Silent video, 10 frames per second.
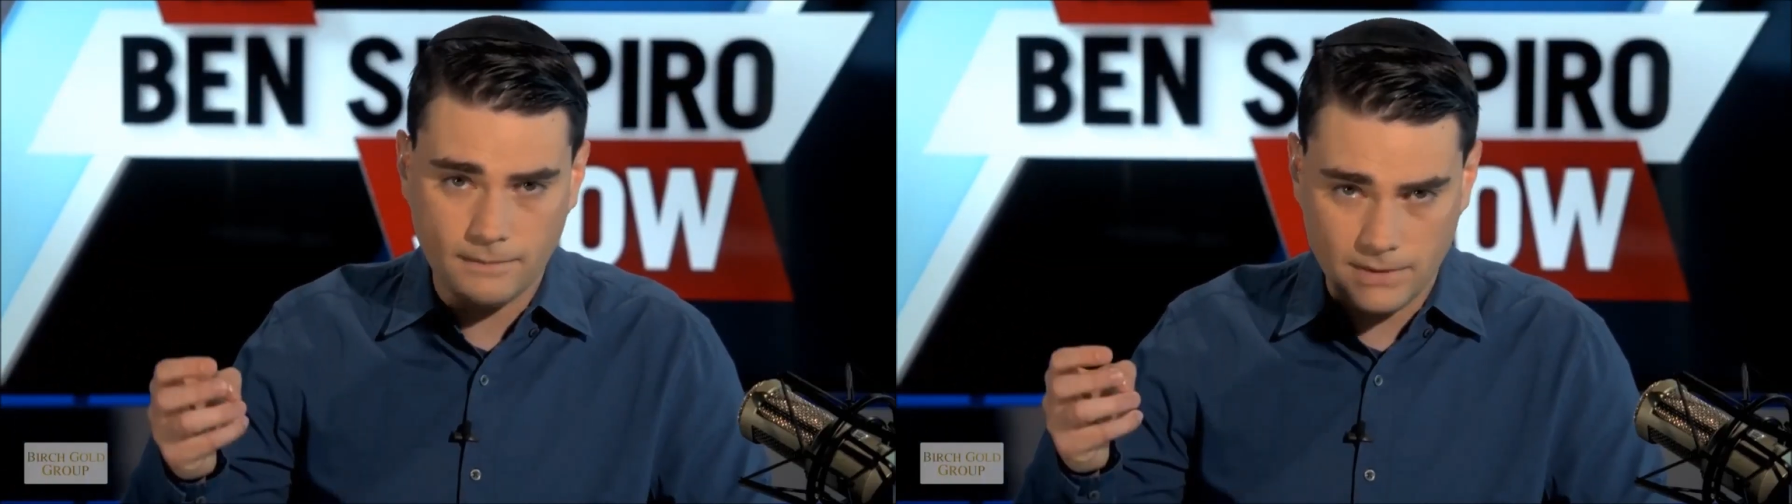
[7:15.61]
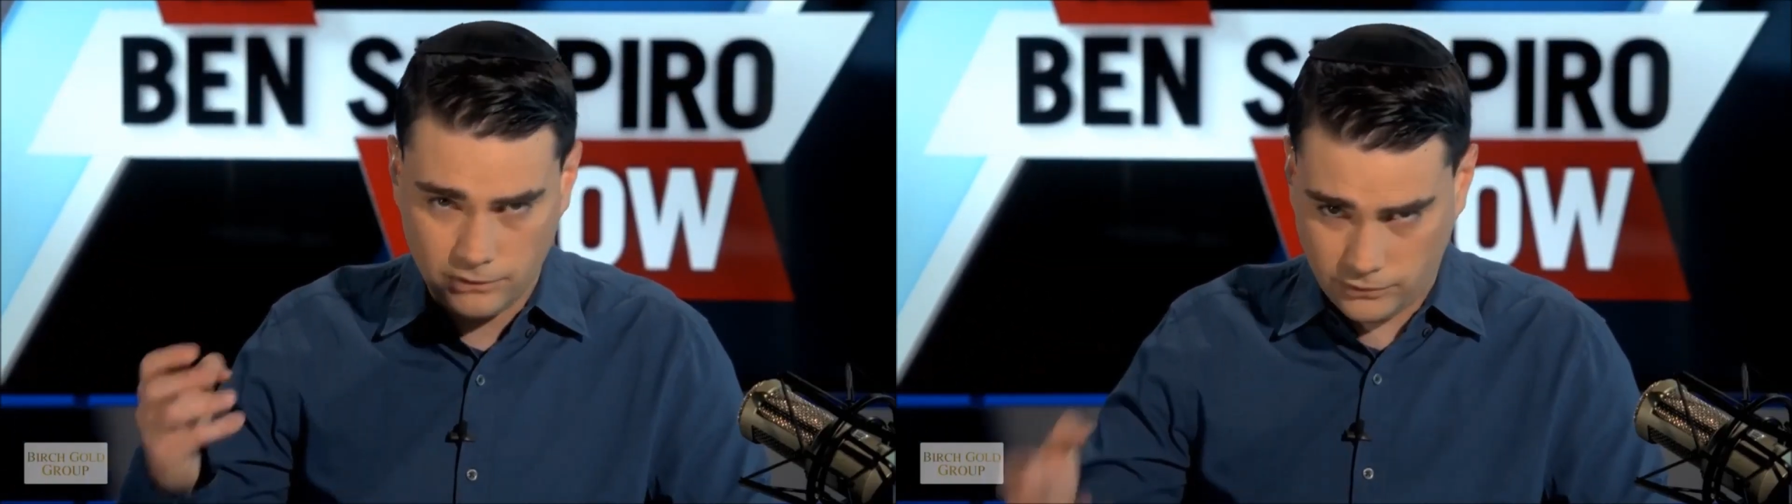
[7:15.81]

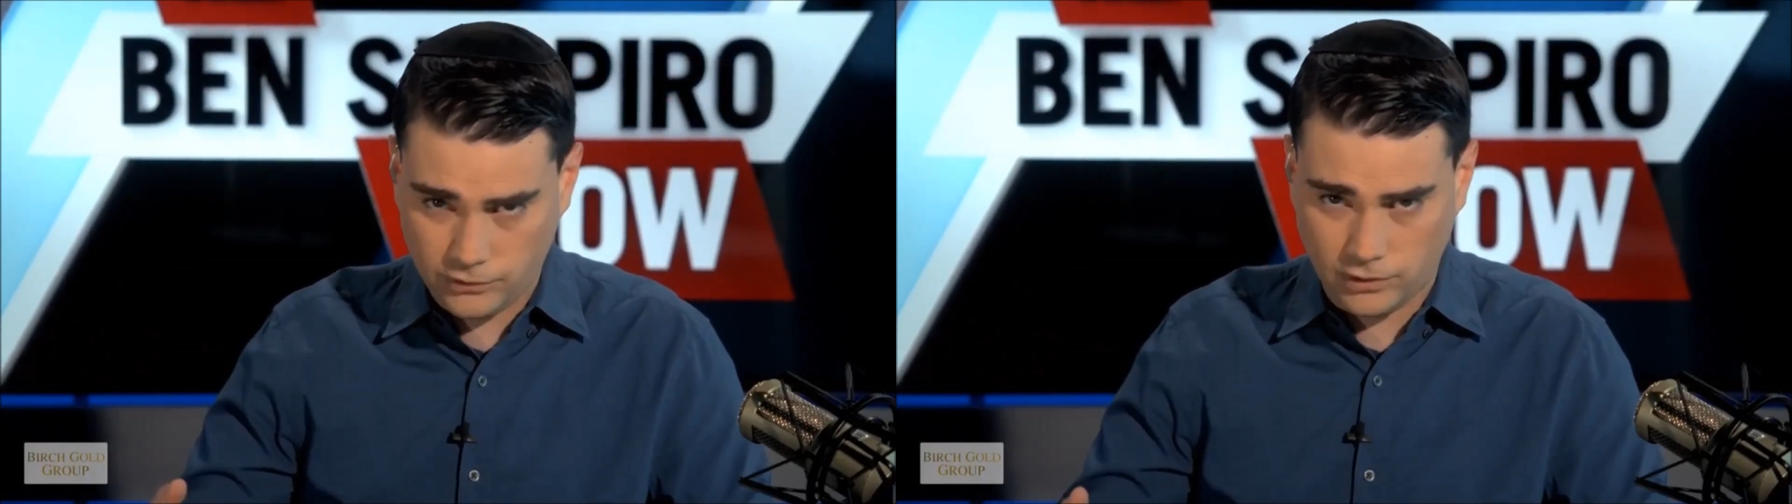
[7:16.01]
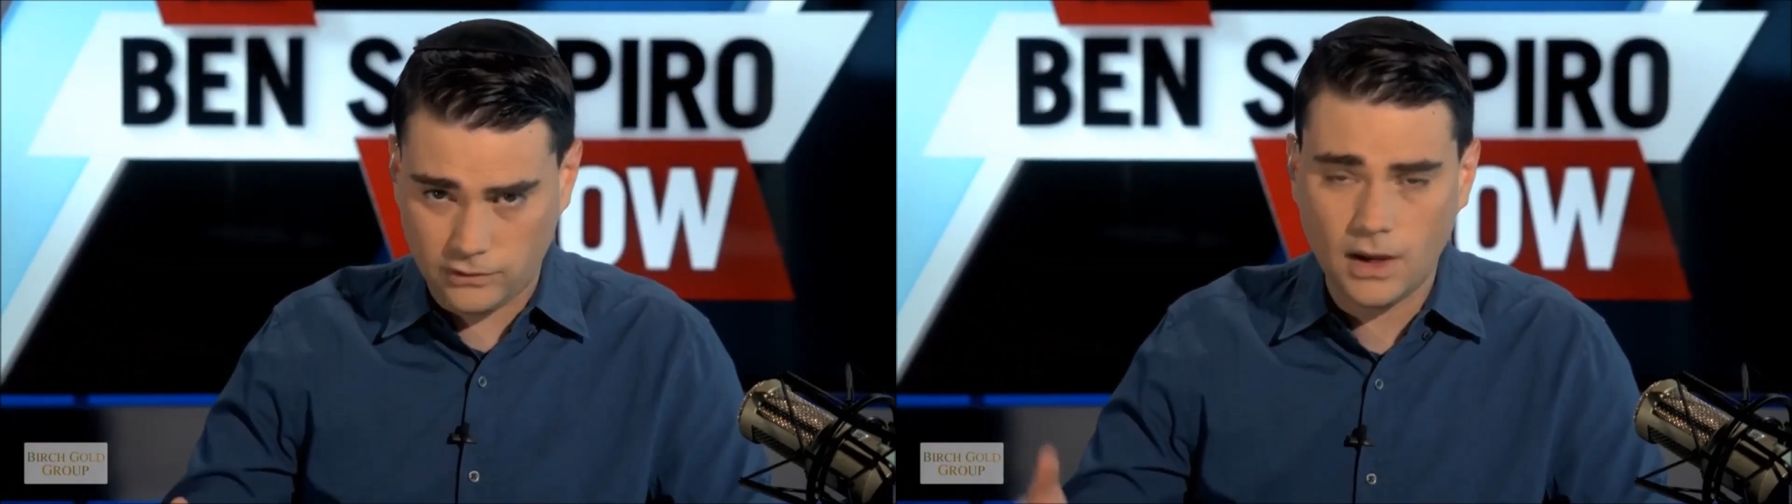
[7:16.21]
from the
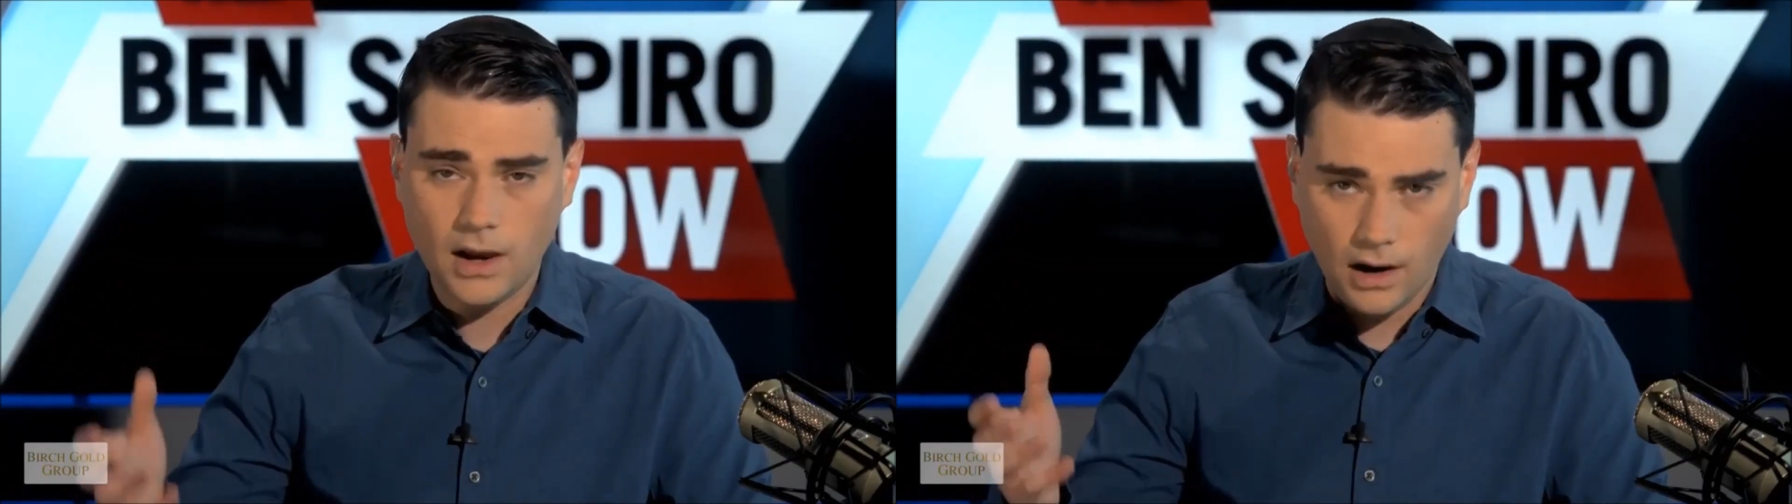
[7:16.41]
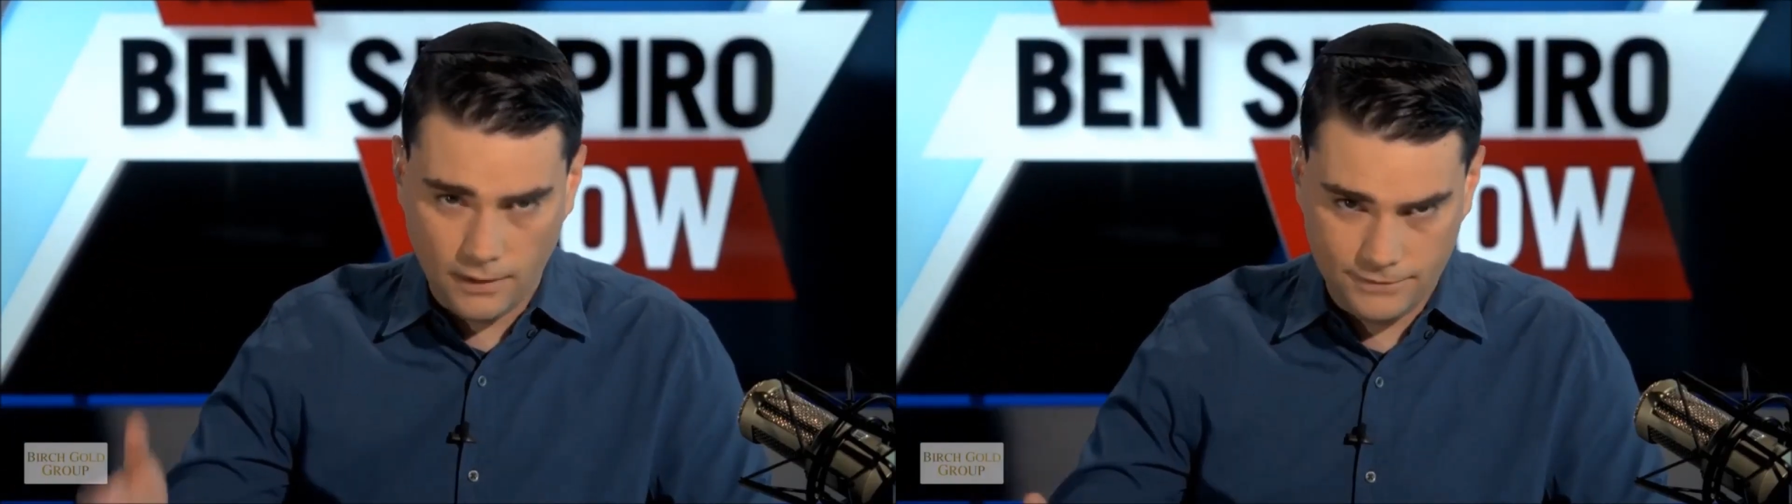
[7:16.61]

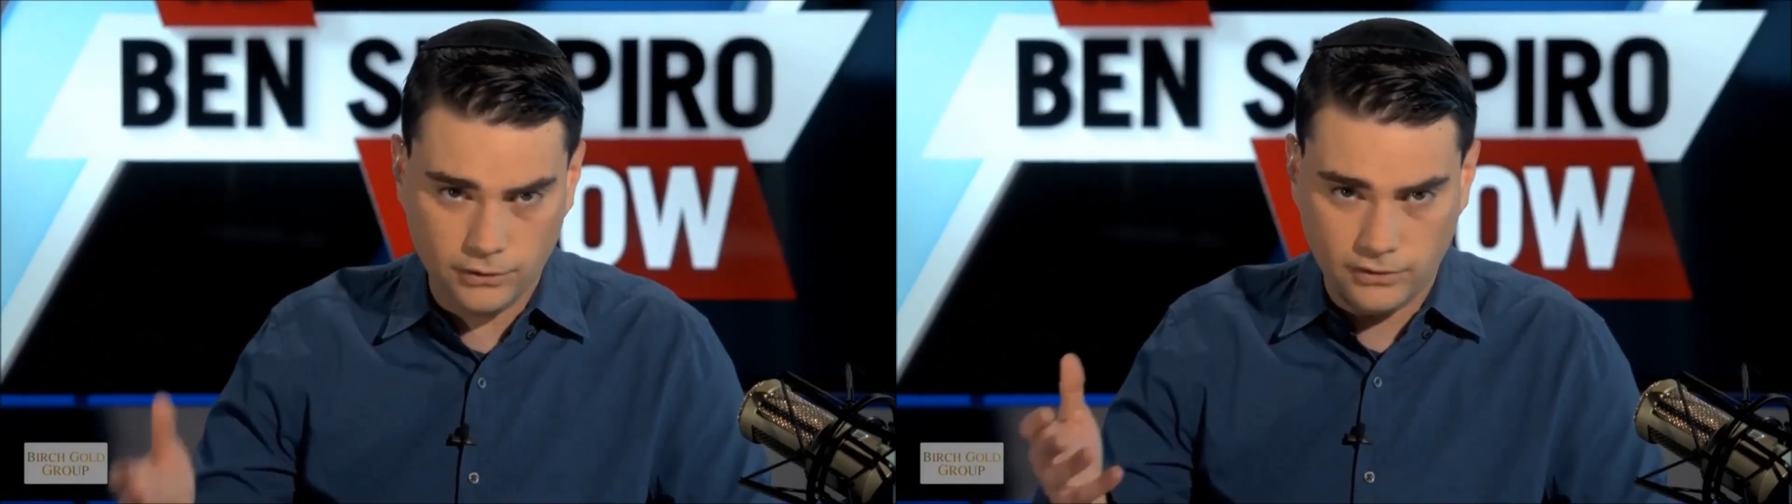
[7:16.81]
decisions of